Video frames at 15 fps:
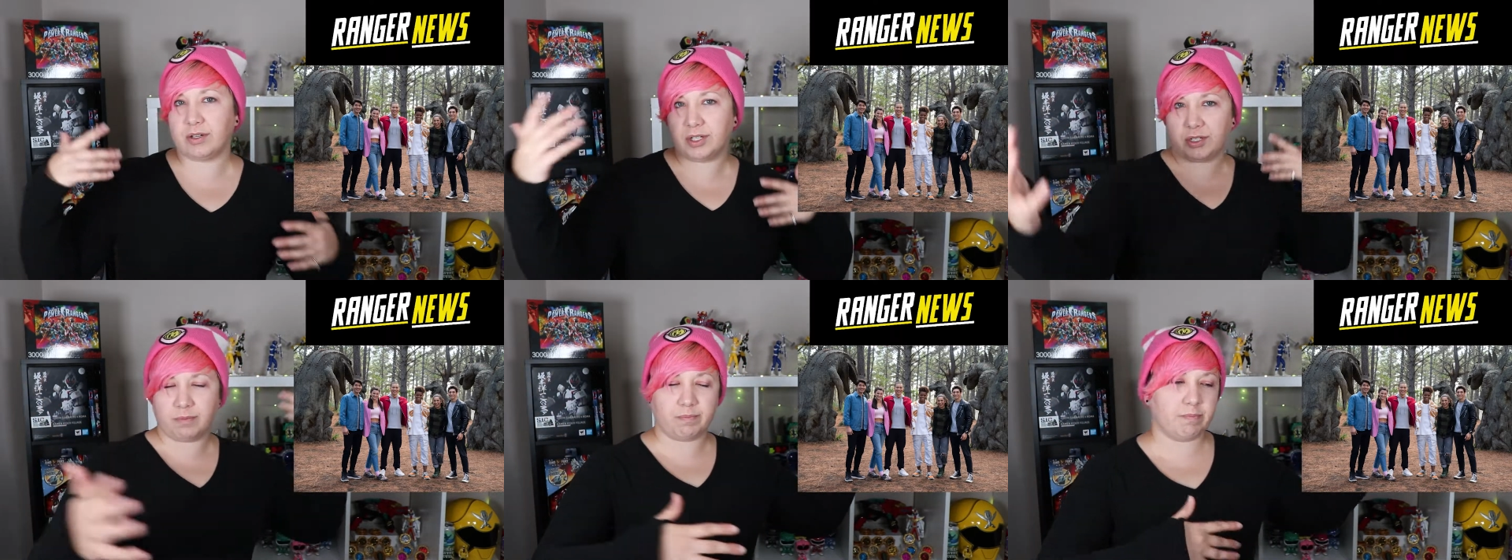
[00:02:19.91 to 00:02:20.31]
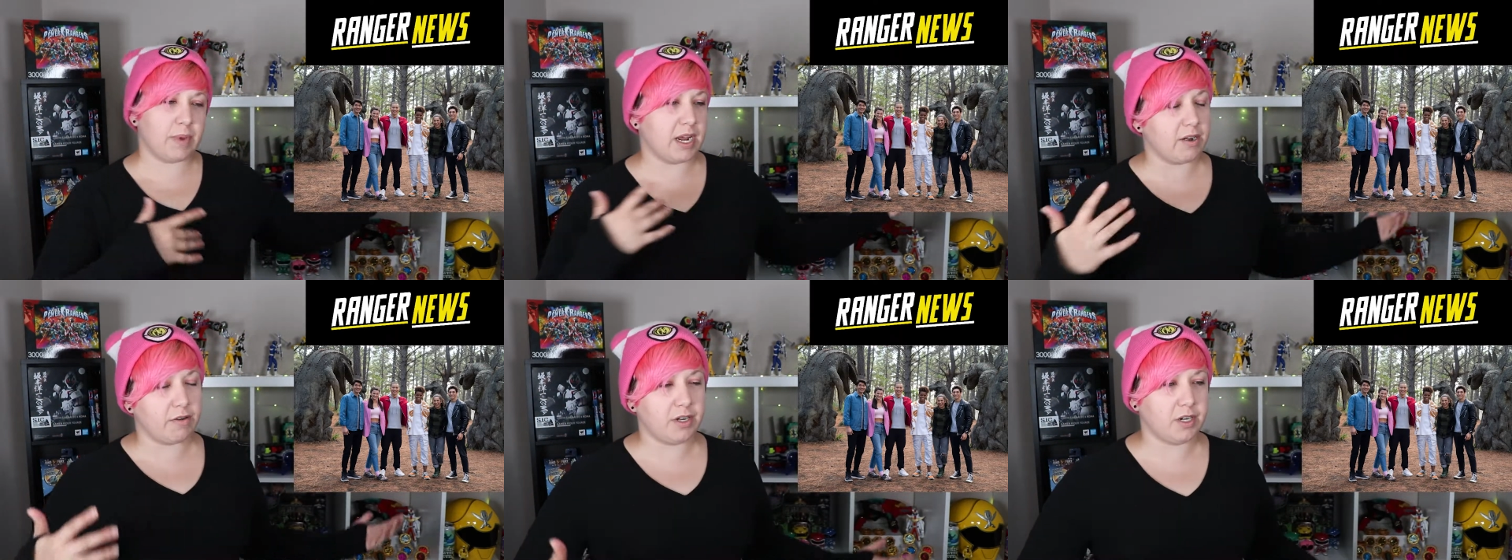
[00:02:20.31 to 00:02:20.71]
You
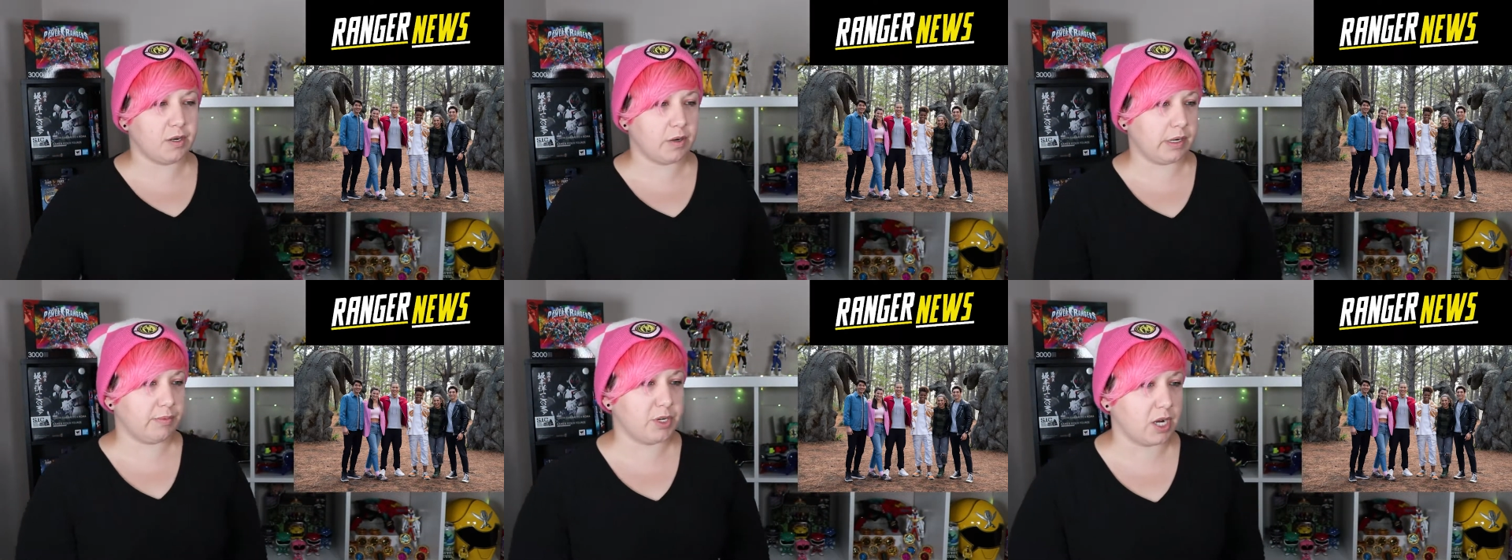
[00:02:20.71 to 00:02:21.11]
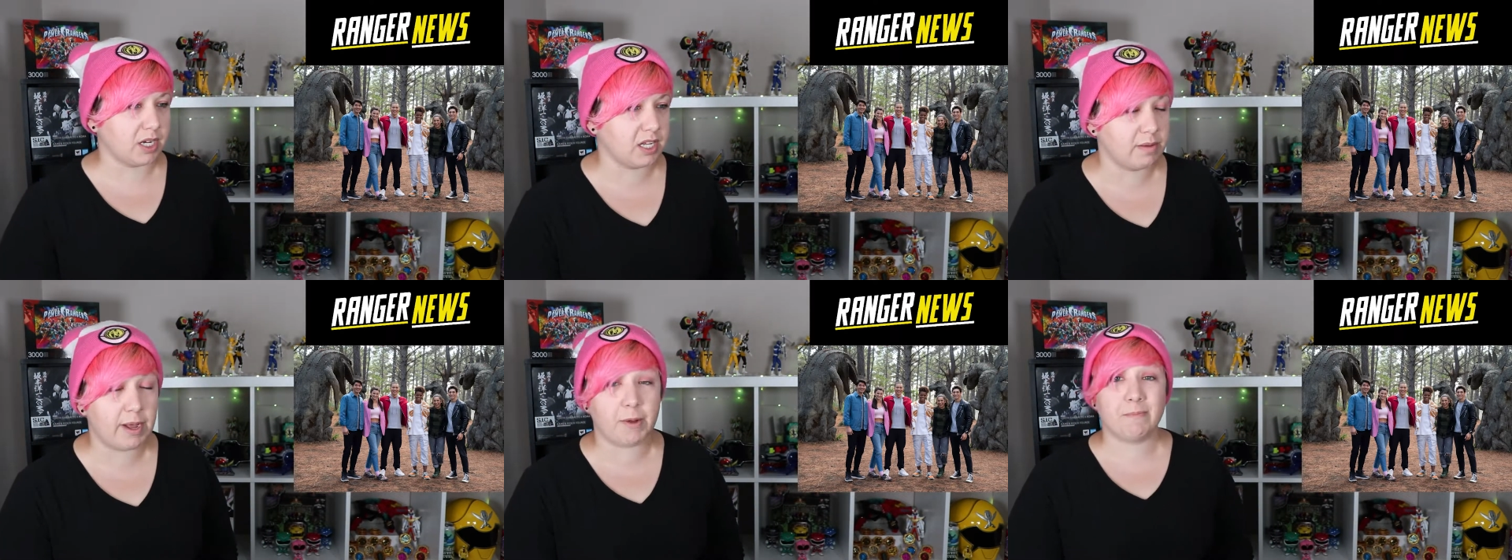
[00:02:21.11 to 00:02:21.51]
might already know what I'm
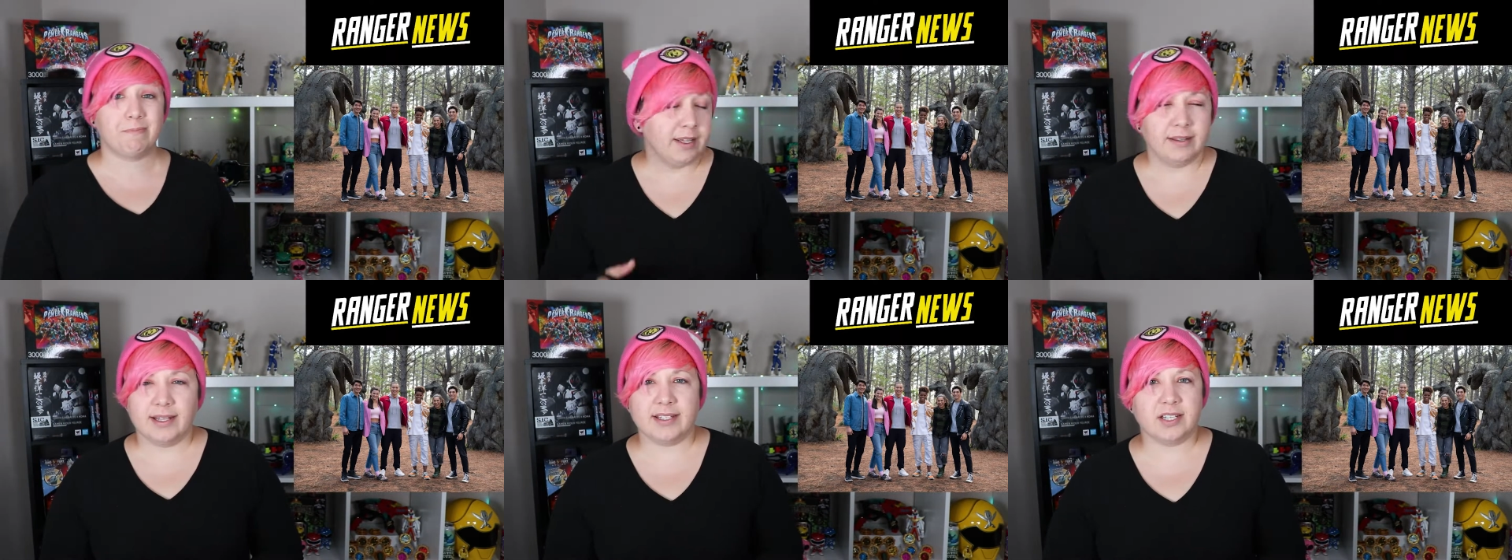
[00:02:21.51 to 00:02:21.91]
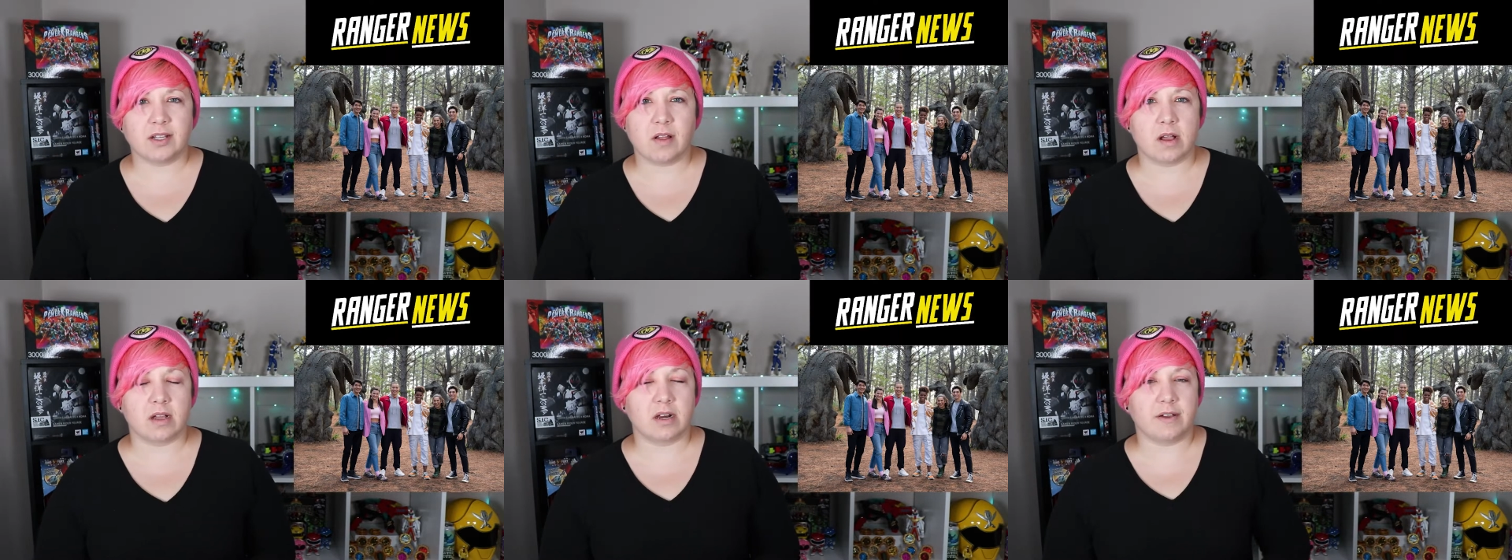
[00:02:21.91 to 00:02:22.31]
talking about. That took
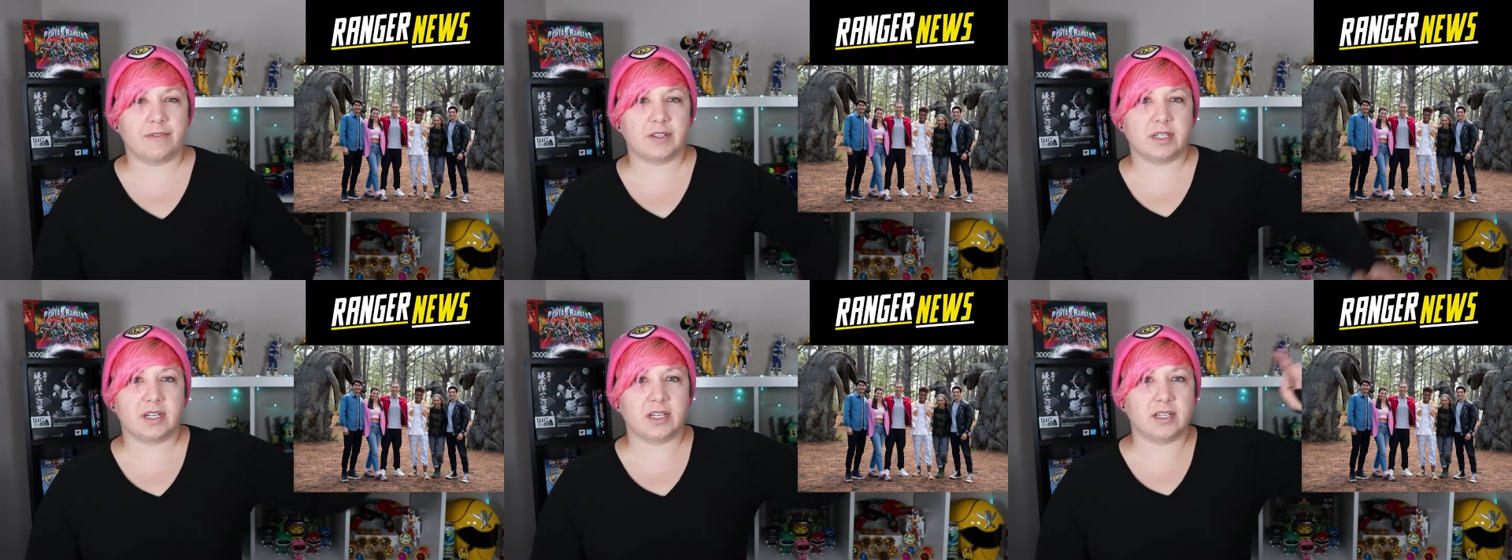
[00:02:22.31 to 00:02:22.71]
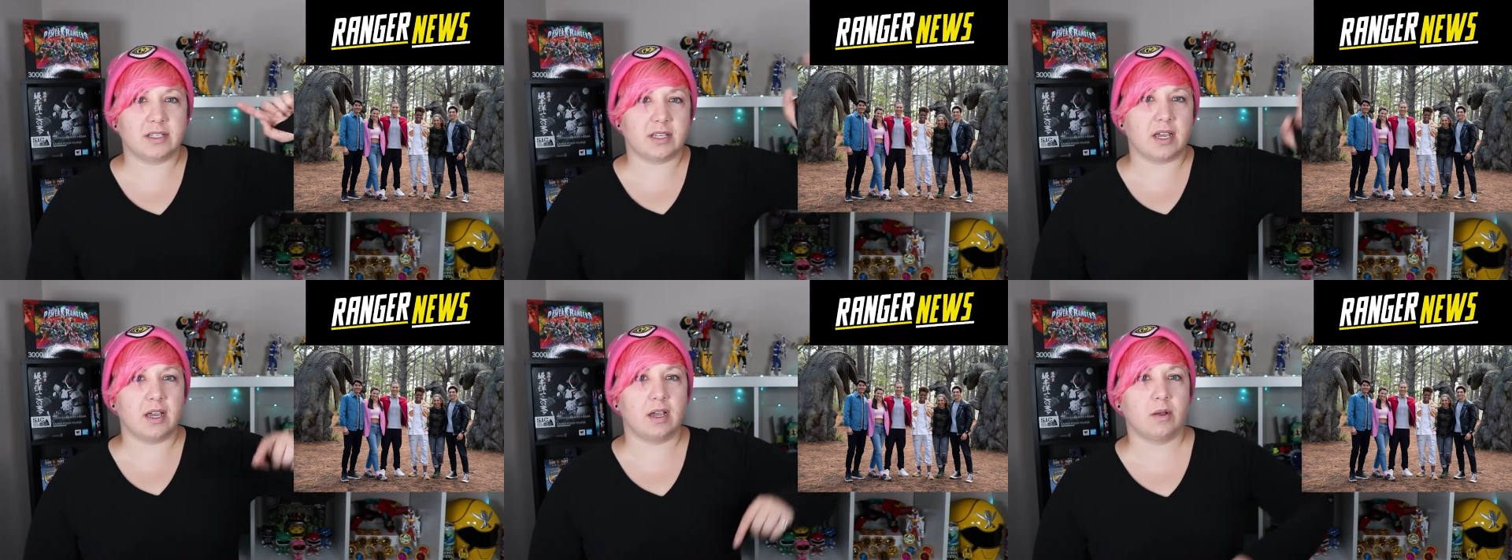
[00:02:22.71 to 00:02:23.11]
long enough as it is.